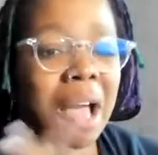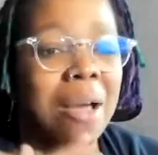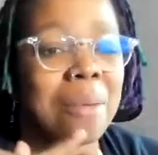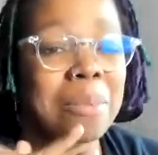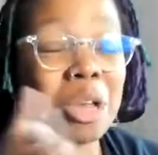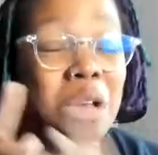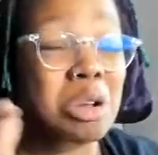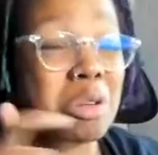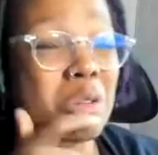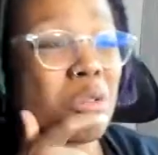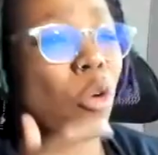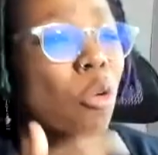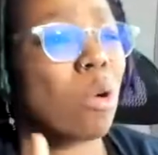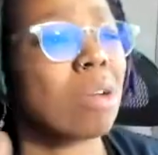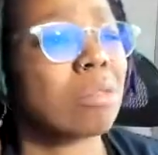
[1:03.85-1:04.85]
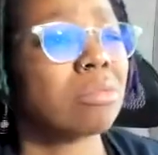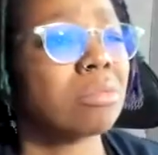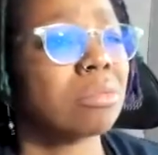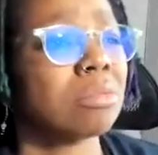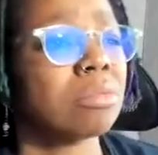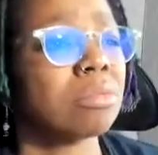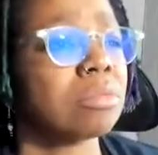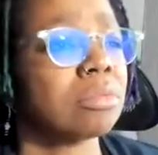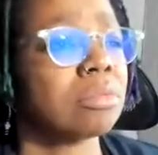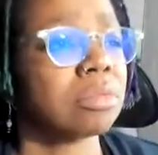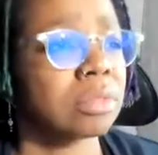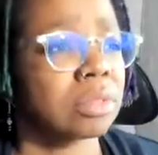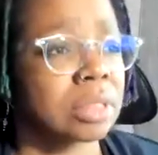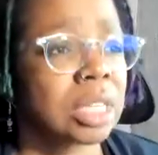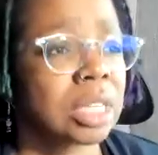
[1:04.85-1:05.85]
A global crisis
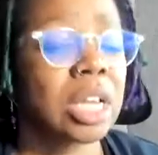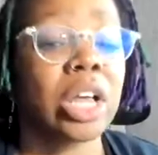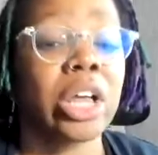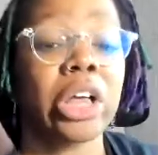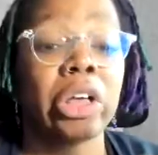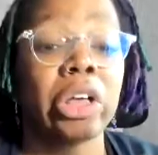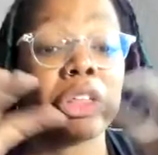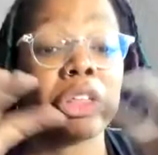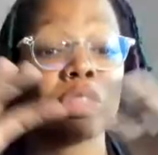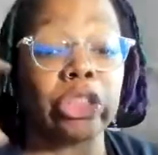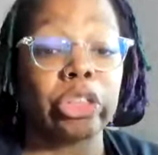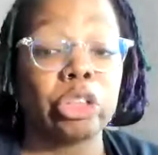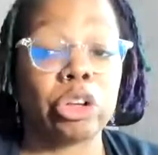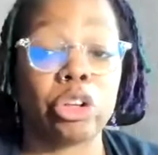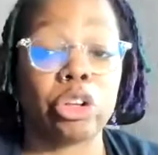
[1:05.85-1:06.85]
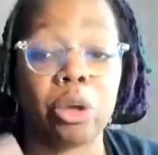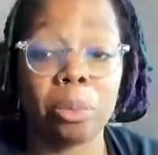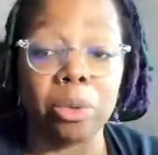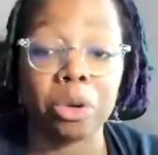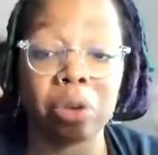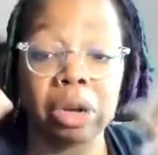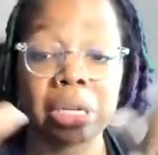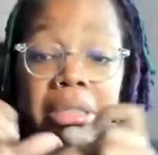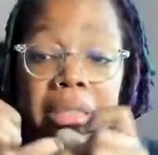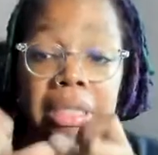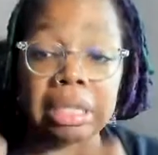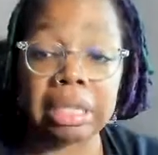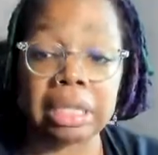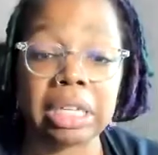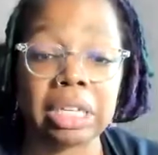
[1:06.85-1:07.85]
continued with the Soviet Union
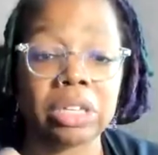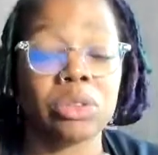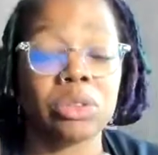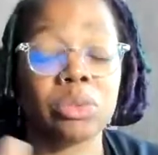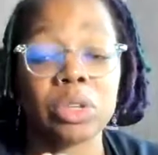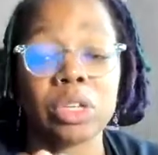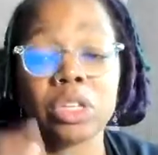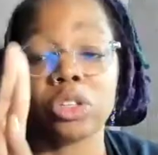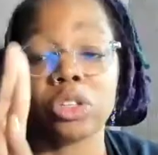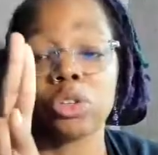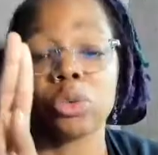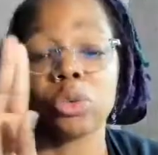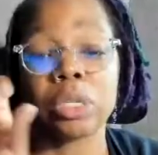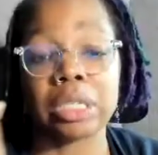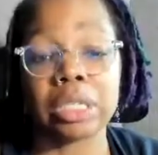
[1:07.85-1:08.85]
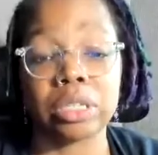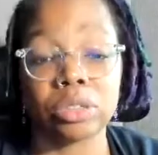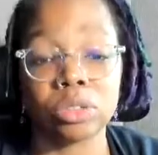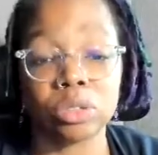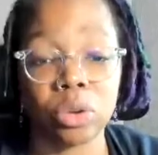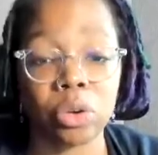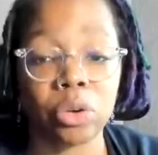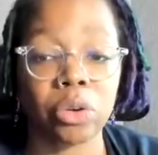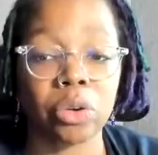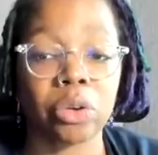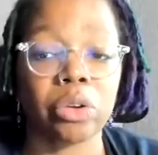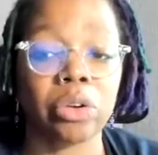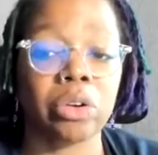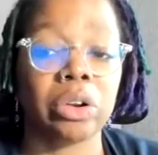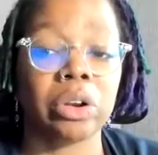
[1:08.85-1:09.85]
teetering on nuclear
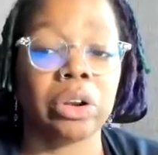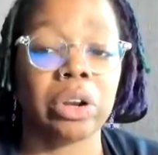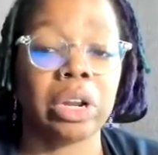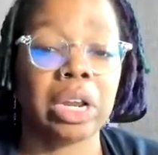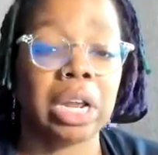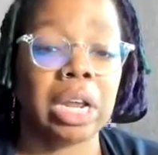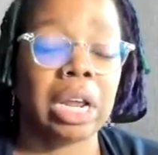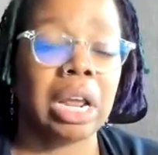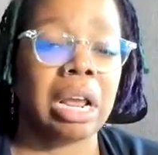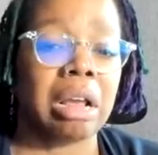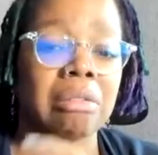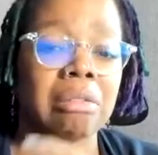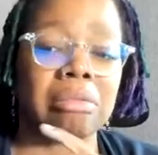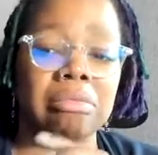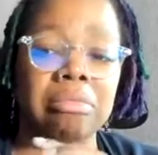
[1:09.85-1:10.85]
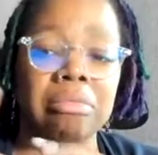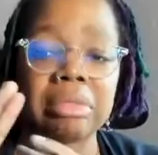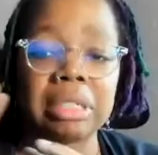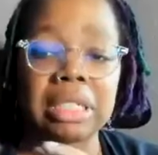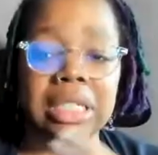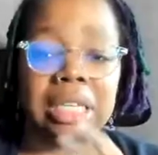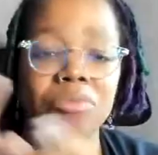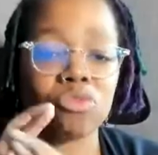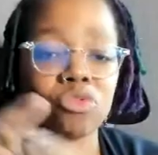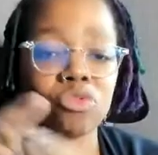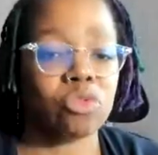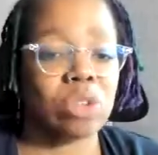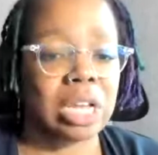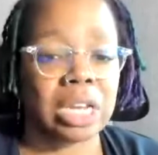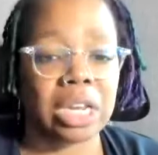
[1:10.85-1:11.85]
war. Our children
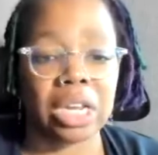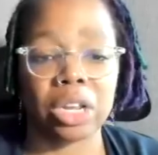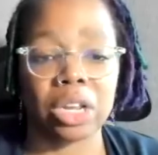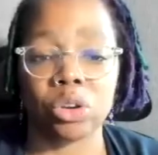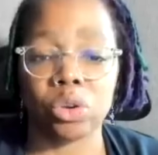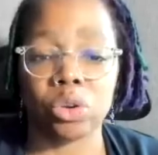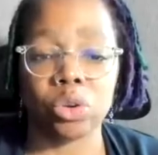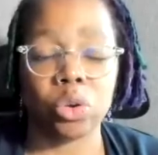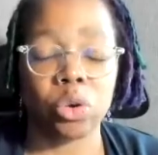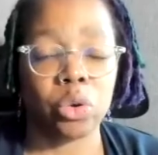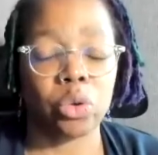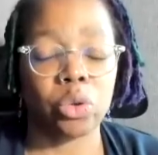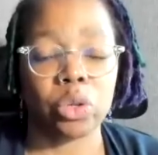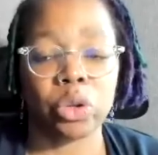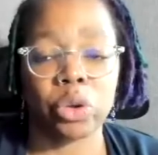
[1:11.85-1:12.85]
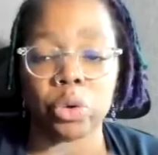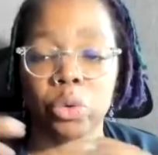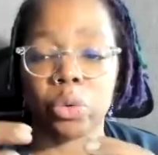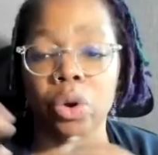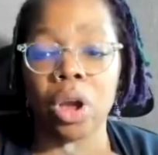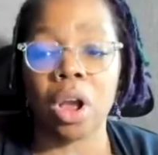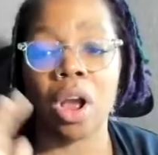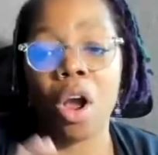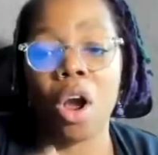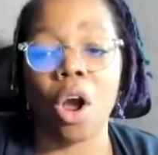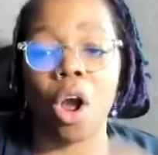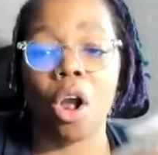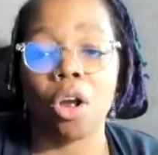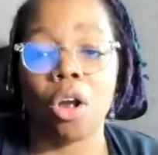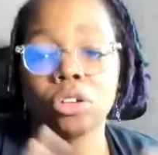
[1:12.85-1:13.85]
would hide under their
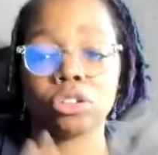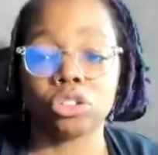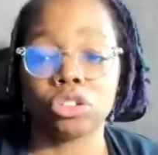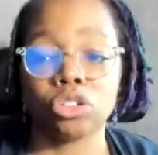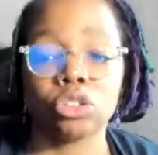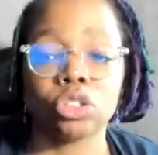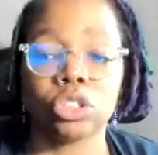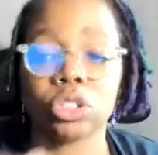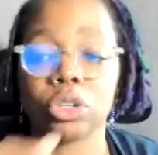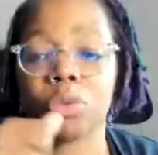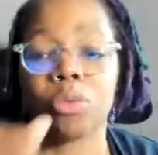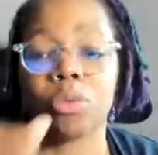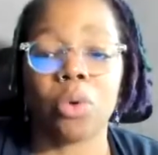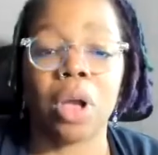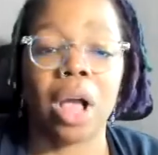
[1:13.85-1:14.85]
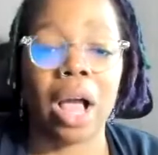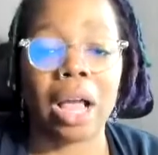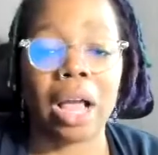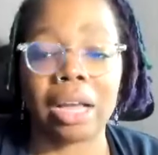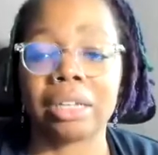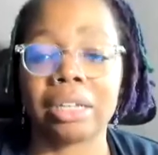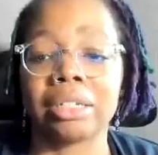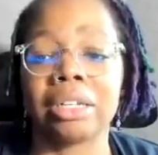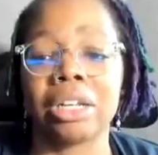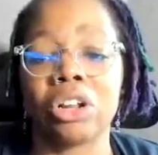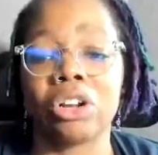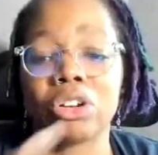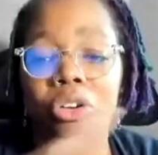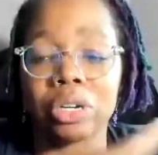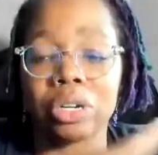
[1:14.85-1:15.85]
desks at schools in
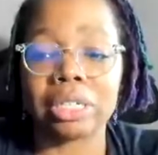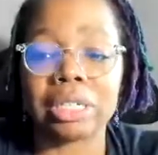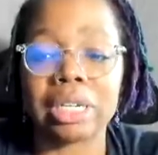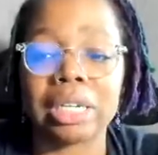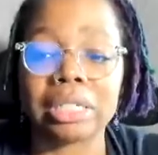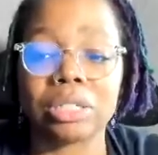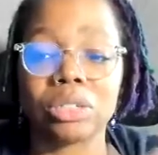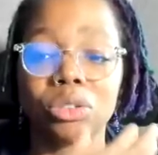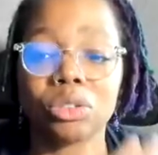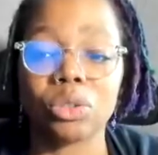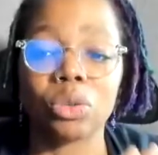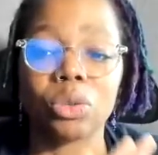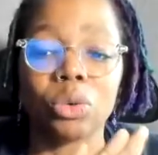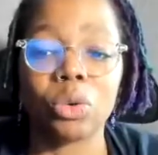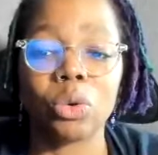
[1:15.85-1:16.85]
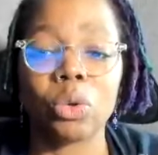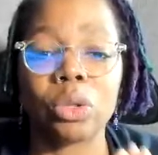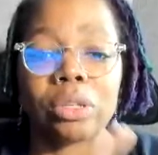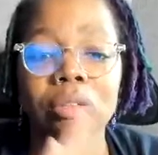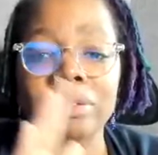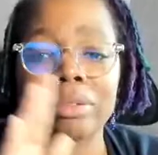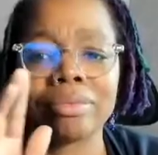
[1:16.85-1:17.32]
anticipation of an attack.